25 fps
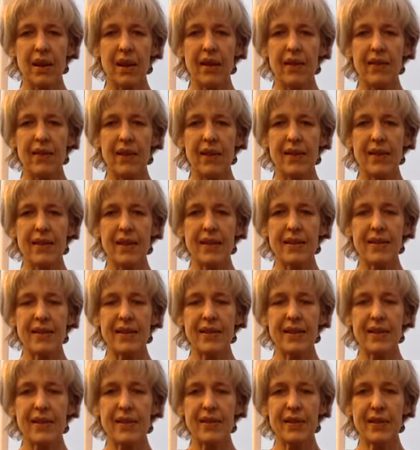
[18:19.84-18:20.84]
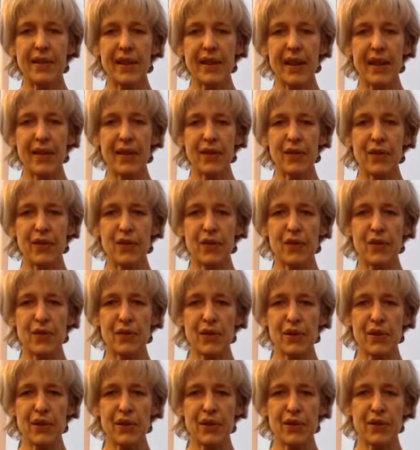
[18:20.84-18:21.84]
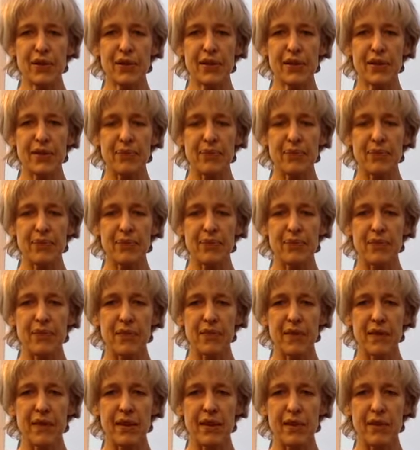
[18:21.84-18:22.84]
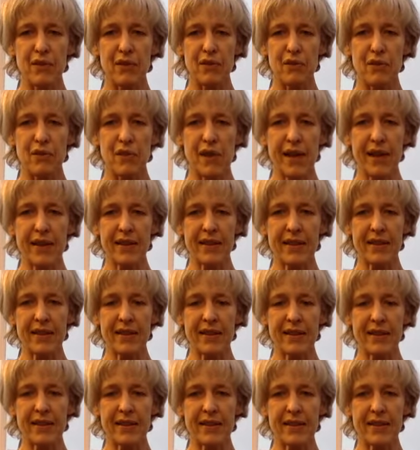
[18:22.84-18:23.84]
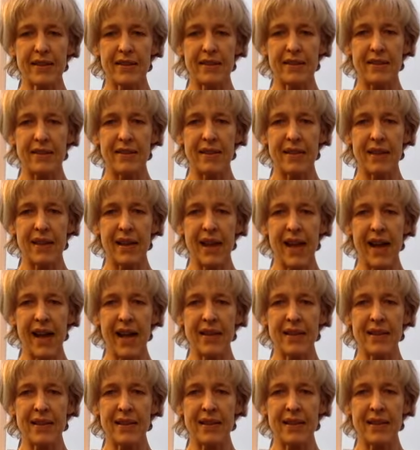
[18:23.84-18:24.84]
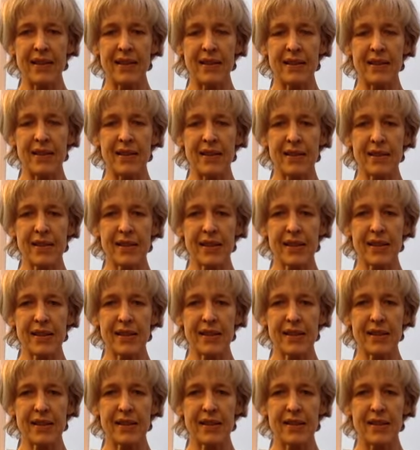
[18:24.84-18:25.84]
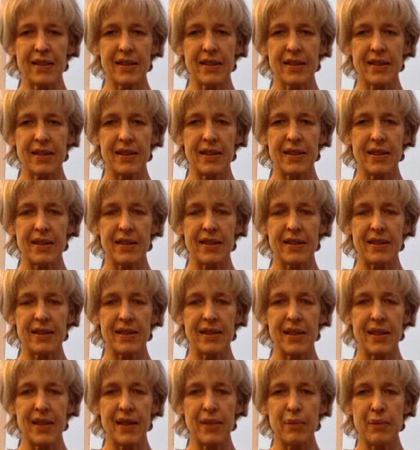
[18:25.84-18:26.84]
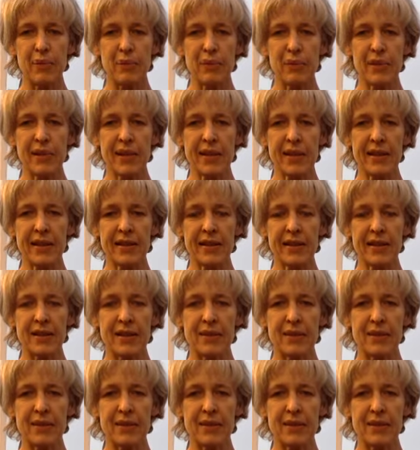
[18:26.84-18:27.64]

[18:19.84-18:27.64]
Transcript: And then letting your left foot rest again and notice the imprint.